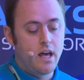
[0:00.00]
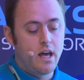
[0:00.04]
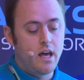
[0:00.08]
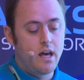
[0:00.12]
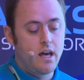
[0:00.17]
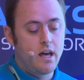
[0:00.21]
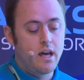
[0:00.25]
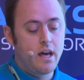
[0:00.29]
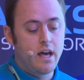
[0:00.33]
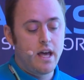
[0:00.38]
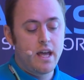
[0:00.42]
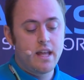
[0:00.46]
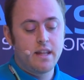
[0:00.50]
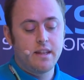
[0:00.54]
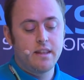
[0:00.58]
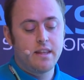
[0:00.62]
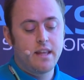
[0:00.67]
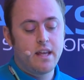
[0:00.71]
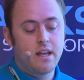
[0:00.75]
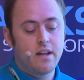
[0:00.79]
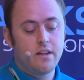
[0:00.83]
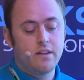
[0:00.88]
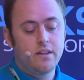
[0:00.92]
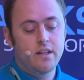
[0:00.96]
and
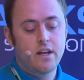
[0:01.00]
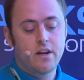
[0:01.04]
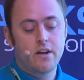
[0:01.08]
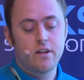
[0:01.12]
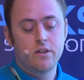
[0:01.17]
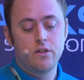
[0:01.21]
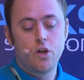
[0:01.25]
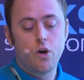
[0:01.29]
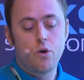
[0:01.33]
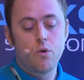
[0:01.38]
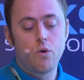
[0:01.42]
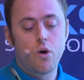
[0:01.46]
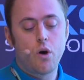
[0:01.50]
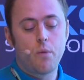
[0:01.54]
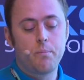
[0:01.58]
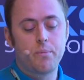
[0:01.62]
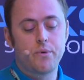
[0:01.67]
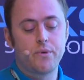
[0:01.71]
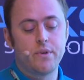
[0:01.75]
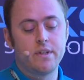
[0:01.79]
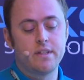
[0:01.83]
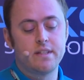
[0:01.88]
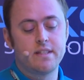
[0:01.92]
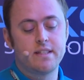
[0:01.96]
there are no
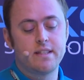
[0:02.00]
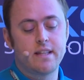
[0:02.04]
operand